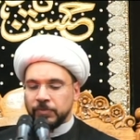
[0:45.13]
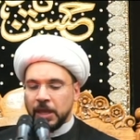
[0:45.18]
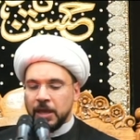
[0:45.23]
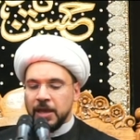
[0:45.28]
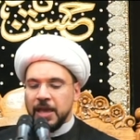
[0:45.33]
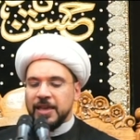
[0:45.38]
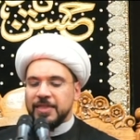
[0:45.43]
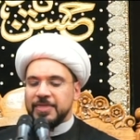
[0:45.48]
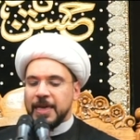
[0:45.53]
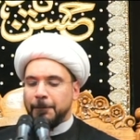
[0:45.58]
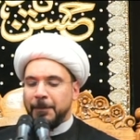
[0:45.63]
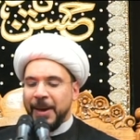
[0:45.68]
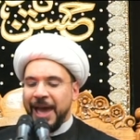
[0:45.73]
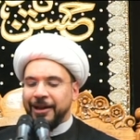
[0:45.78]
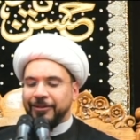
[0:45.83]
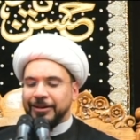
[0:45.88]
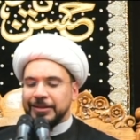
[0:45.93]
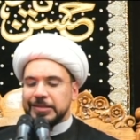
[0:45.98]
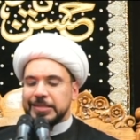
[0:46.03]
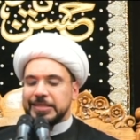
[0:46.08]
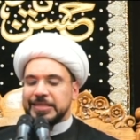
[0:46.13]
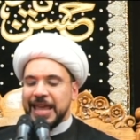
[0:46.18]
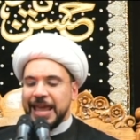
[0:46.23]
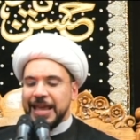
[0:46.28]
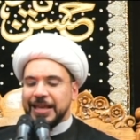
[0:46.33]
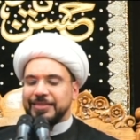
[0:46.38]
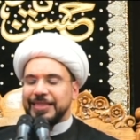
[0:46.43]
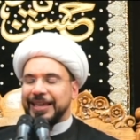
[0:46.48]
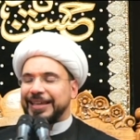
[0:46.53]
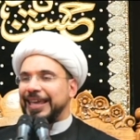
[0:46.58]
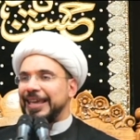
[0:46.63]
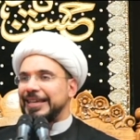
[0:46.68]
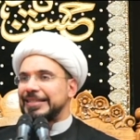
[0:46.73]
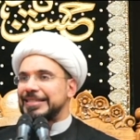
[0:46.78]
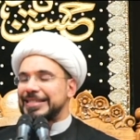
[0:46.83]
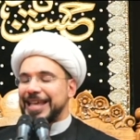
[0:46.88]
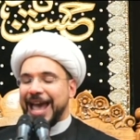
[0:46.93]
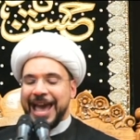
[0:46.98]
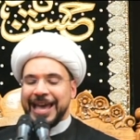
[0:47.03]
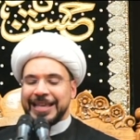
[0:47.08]
The parents take the
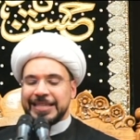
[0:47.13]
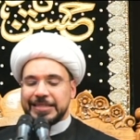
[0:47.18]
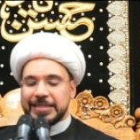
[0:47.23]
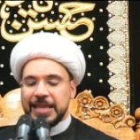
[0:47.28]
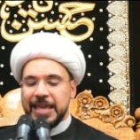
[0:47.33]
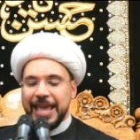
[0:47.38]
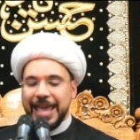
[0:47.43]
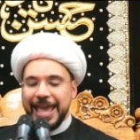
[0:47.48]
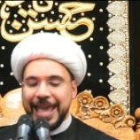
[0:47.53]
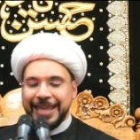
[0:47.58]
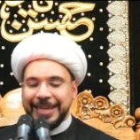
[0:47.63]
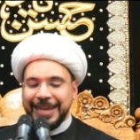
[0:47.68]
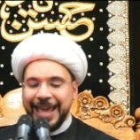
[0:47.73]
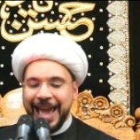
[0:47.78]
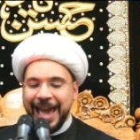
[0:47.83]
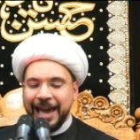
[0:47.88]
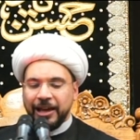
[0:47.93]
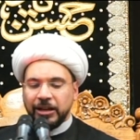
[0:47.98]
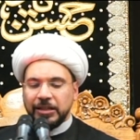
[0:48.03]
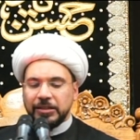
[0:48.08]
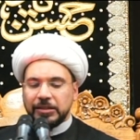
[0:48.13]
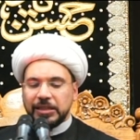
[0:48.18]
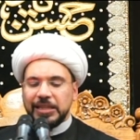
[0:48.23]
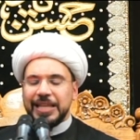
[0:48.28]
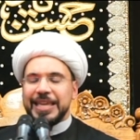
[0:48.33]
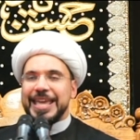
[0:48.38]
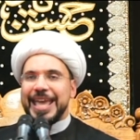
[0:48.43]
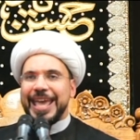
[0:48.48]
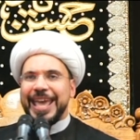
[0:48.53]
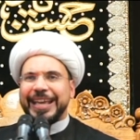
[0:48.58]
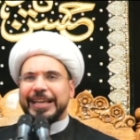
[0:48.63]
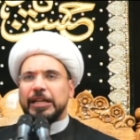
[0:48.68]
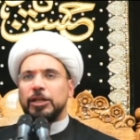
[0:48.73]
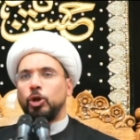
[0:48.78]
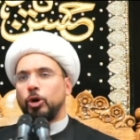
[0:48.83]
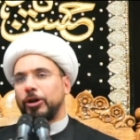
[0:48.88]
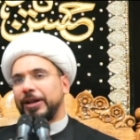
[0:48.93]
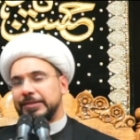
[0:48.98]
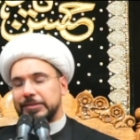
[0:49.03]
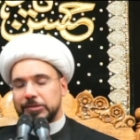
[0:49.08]
kids as inherently
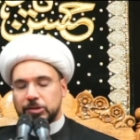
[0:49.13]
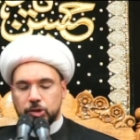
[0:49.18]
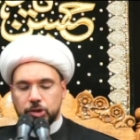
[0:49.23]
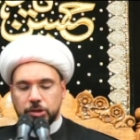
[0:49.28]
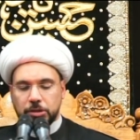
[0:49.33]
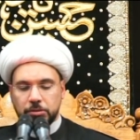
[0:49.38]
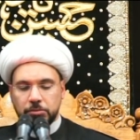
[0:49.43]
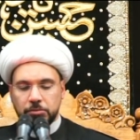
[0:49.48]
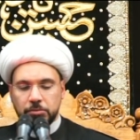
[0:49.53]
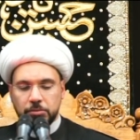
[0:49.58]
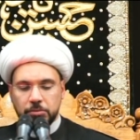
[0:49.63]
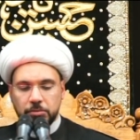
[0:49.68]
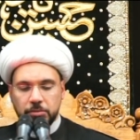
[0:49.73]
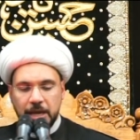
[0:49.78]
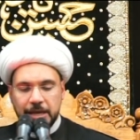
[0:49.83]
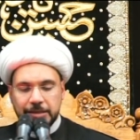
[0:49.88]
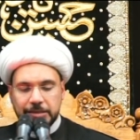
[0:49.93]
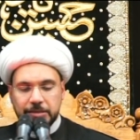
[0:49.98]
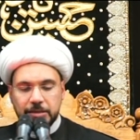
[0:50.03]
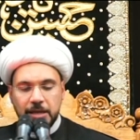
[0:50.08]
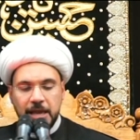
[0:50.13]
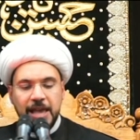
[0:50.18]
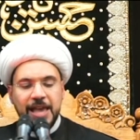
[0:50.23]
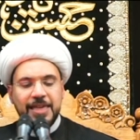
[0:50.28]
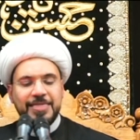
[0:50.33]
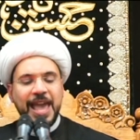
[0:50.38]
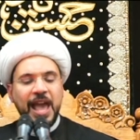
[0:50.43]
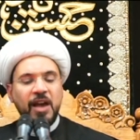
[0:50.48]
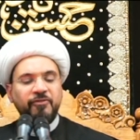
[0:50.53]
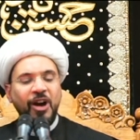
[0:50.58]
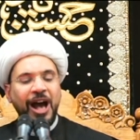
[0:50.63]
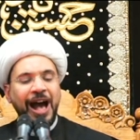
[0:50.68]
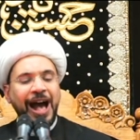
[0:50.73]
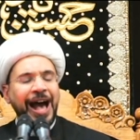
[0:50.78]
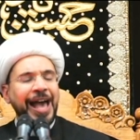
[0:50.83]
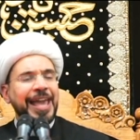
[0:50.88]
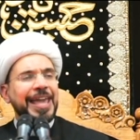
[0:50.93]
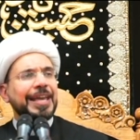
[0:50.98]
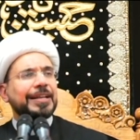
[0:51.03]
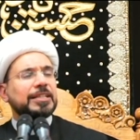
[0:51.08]
ignorant. Yes, they have
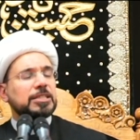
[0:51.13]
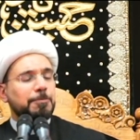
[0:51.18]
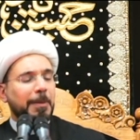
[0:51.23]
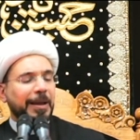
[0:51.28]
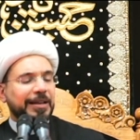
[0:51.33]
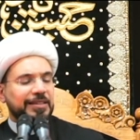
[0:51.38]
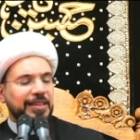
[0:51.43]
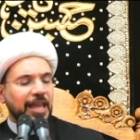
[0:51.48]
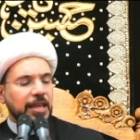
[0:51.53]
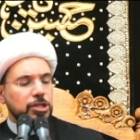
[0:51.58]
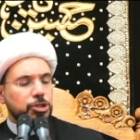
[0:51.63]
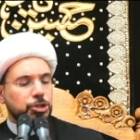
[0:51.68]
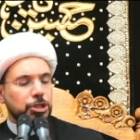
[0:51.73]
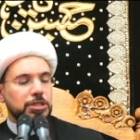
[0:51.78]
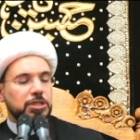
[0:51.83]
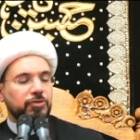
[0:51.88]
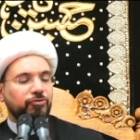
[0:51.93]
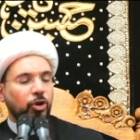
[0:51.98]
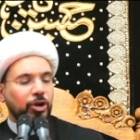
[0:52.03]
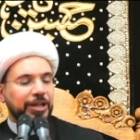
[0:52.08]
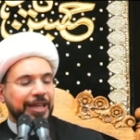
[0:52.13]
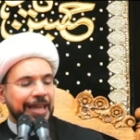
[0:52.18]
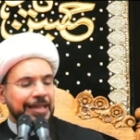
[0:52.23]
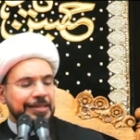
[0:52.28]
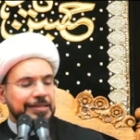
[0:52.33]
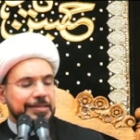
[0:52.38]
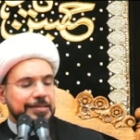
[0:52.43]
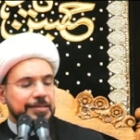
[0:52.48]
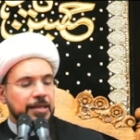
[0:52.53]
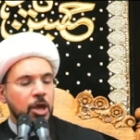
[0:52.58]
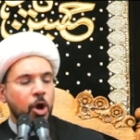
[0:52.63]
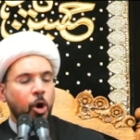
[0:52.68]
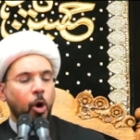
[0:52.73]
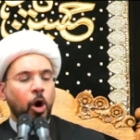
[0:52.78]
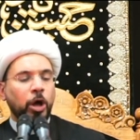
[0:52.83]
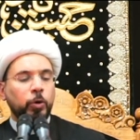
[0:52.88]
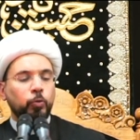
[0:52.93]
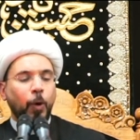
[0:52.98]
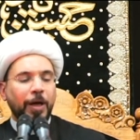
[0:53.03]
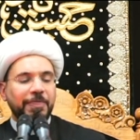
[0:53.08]
high expectations for kids
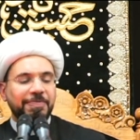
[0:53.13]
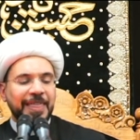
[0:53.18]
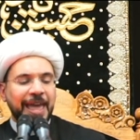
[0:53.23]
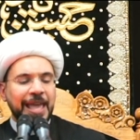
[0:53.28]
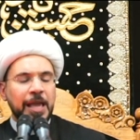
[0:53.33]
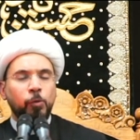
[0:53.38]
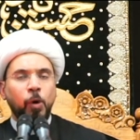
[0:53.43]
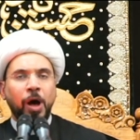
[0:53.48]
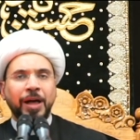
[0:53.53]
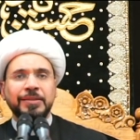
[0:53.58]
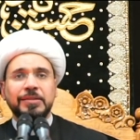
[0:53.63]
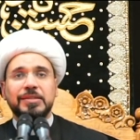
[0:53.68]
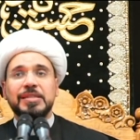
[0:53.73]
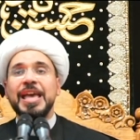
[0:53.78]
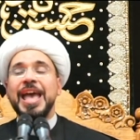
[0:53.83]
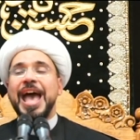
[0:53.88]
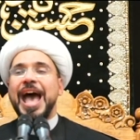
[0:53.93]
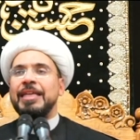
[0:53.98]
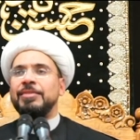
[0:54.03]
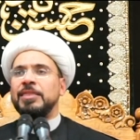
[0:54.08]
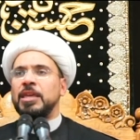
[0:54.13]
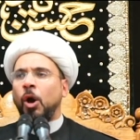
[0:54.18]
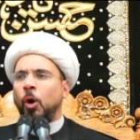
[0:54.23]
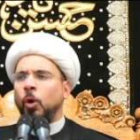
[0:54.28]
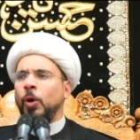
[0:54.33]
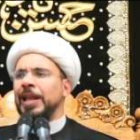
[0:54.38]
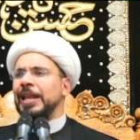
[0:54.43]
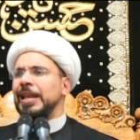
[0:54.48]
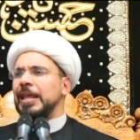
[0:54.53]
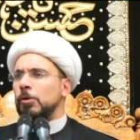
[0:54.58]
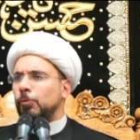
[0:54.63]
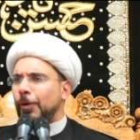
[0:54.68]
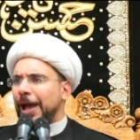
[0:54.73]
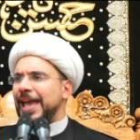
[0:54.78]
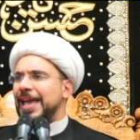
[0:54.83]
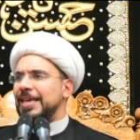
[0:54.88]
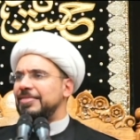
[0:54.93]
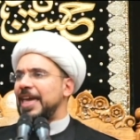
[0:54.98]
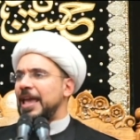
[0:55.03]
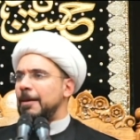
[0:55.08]
on what they want, and the only
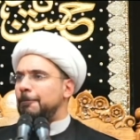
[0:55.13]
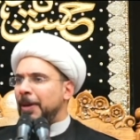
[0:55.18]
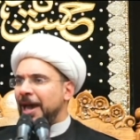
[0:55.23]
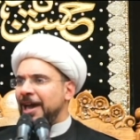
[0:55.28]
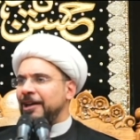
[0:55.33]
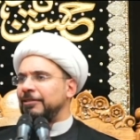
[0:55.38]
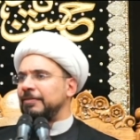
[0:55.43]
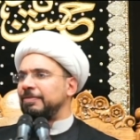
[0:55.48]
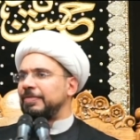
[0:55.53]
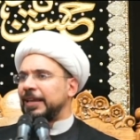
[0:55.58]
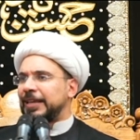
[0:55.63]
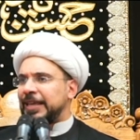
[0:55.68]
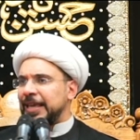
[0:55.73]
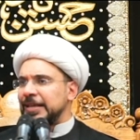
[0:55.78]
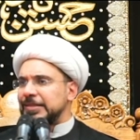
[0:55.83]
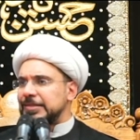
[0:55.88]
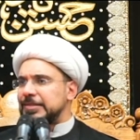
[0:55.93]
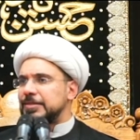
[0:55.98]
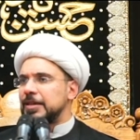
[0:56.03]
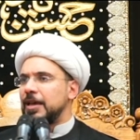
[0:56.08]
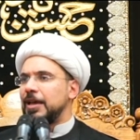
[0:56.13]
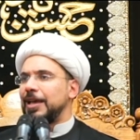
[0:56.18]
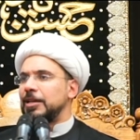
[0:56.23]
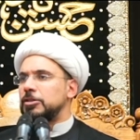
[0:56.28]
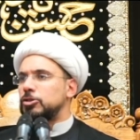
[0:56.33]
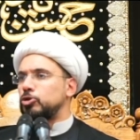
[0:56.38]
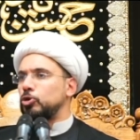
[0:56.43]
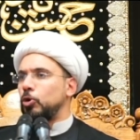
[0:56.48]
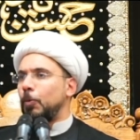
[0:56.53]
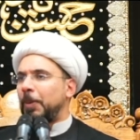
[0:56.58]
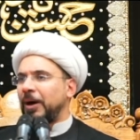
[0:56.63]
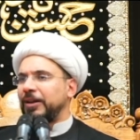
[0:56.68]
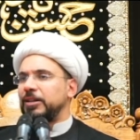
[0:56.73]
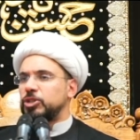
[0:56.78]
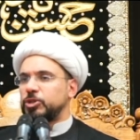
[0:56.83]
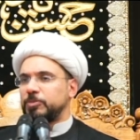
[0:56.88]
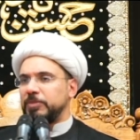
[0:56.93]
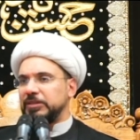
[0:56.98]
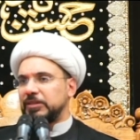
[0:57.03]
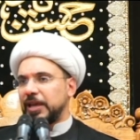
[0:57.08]
way they parent the kids is through
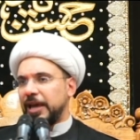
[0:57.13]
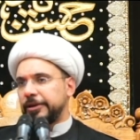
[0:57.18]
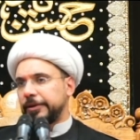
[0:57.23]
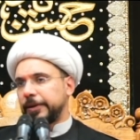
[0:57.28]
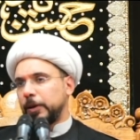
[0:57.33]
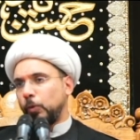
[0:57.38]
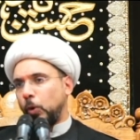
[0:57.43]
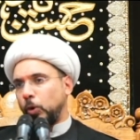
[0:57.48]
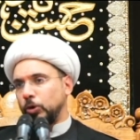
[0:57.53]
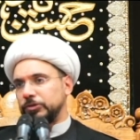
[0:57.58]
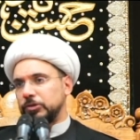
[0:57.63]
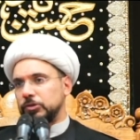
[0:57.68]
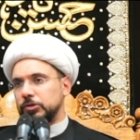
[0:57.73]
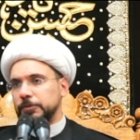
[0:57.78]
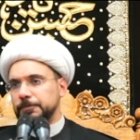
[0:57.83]
punishment and reward.